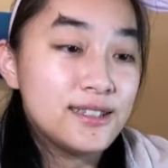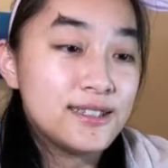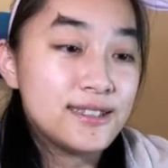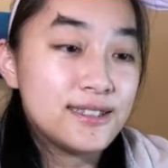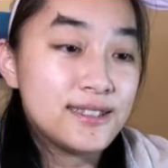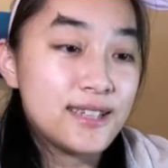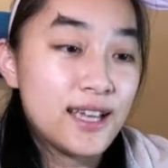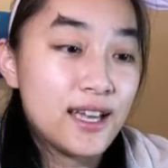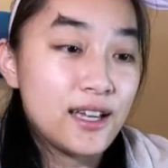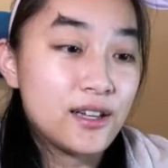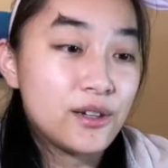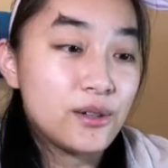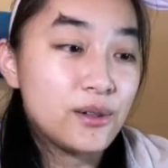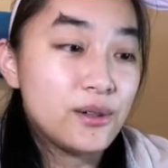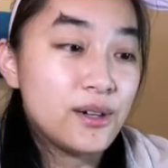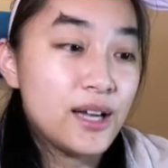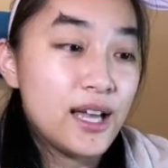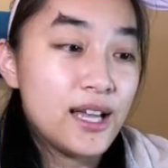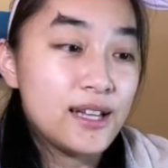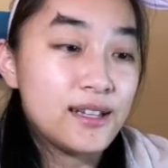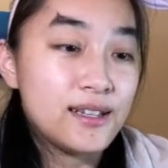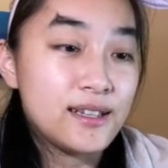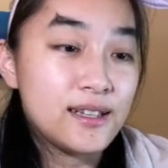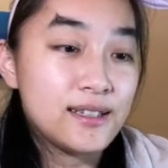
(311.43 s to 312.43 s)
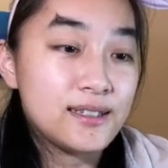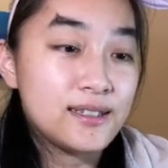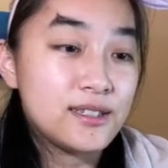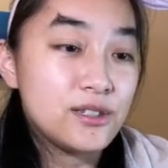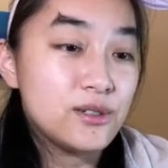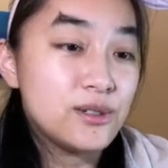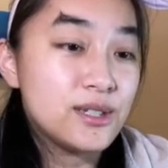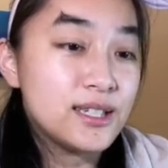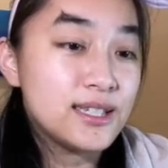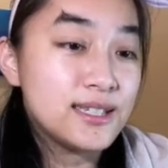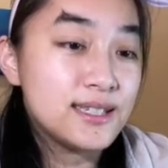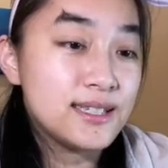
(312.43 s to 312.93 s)
cycle, and as you
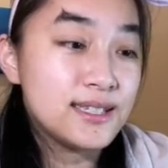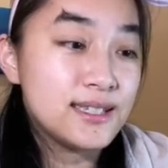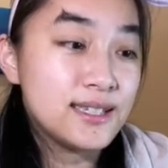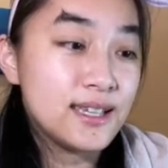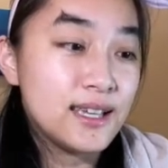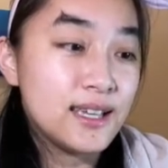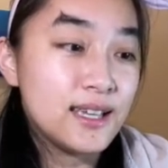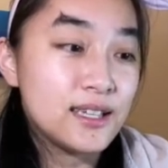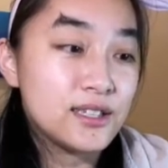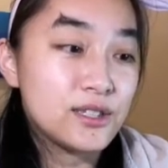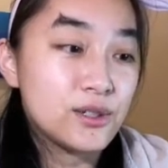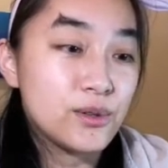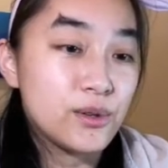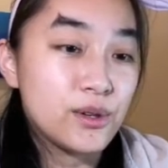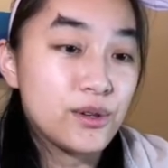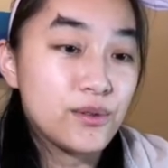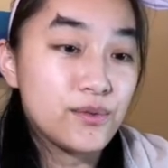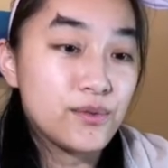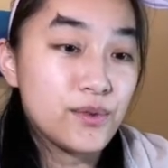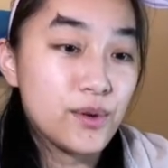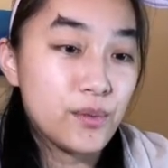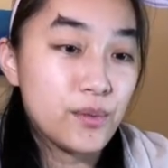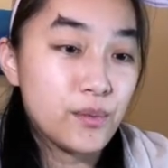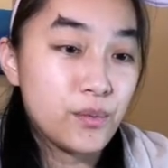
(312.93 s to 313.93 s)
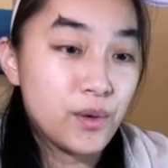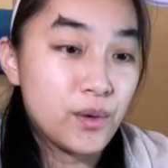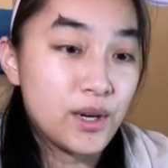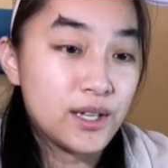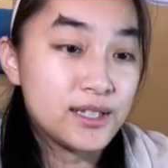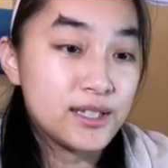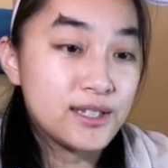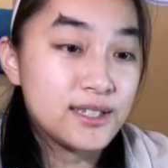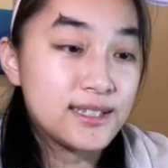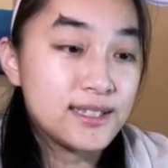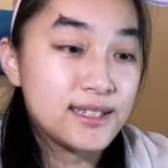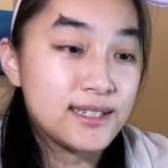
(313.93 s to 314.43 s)
can see, it's going from
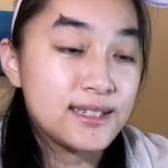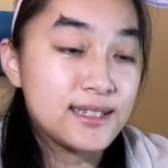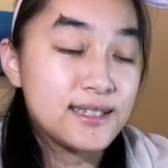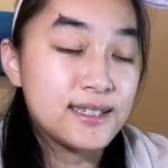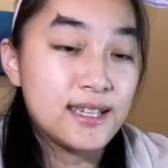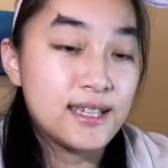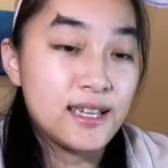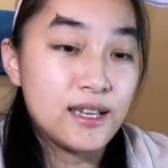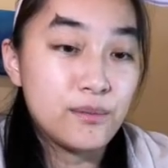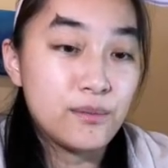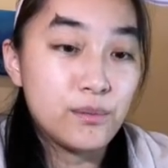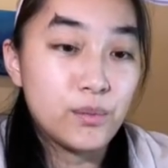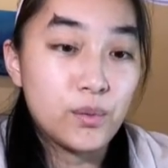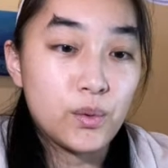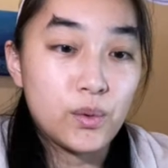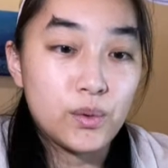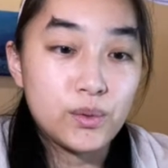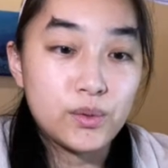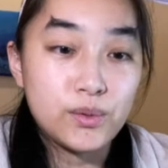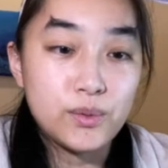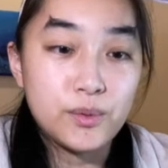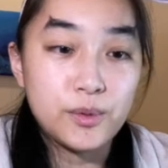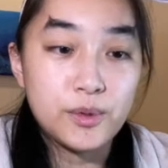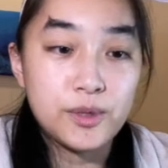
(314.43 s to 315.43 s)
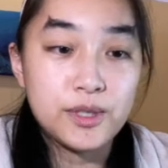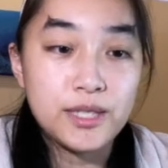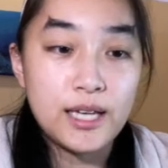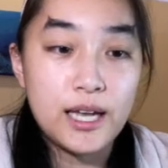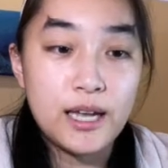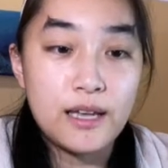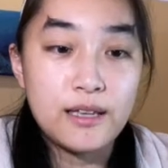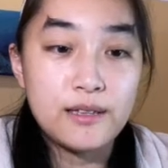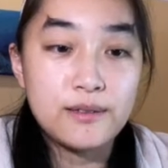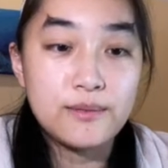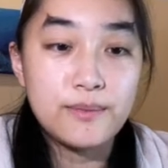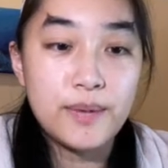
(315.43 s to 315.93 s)
1 to 16 multiple
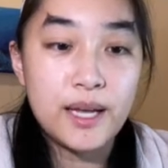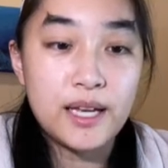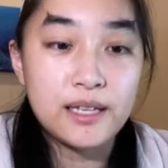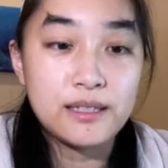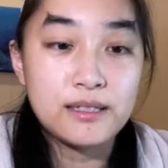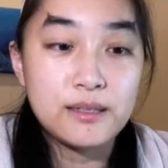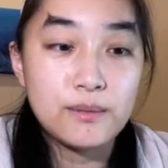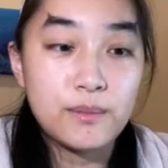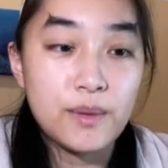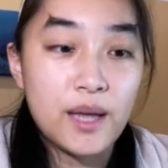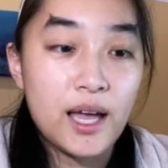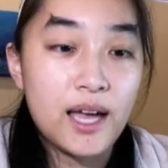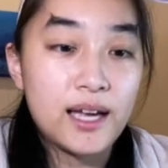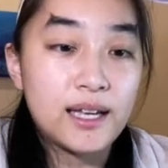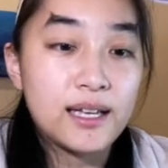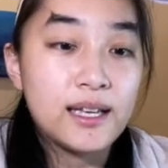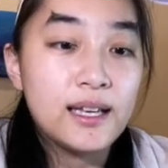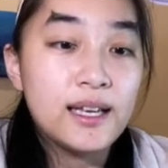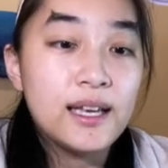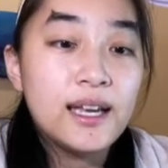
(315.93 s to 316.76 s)
times back to back.